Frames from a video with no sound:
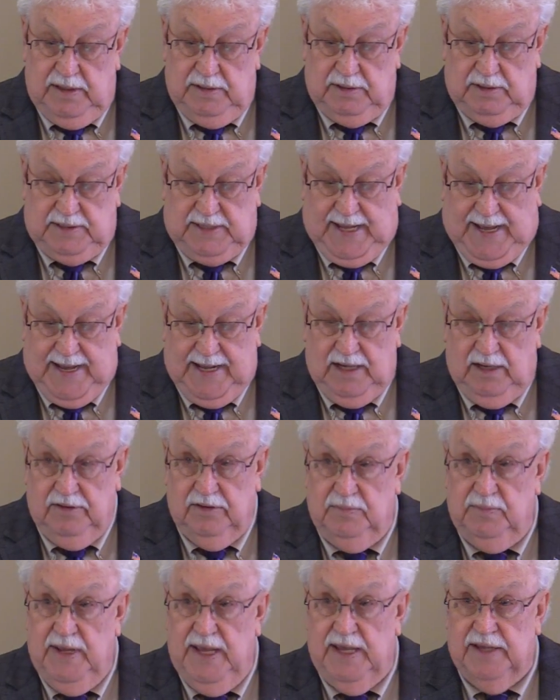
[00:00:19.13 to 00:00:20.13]
the title of
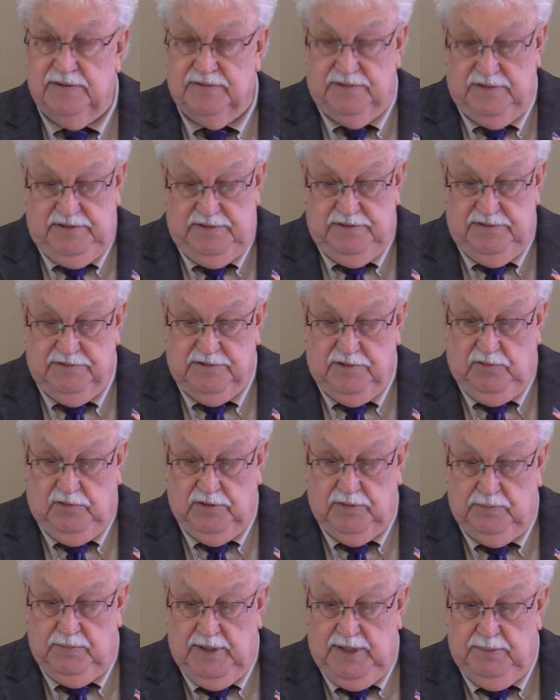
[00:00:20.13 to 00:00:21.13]
the message is
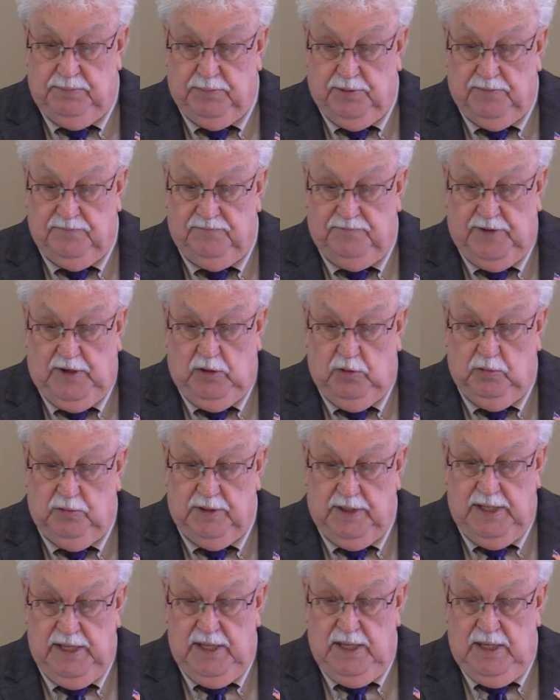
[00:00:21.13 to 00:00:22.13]
going to be
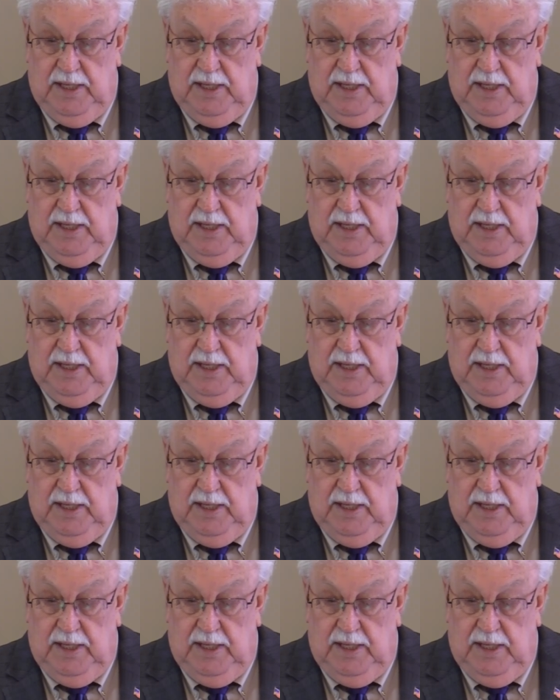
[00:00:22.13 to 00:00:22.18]
Provoke,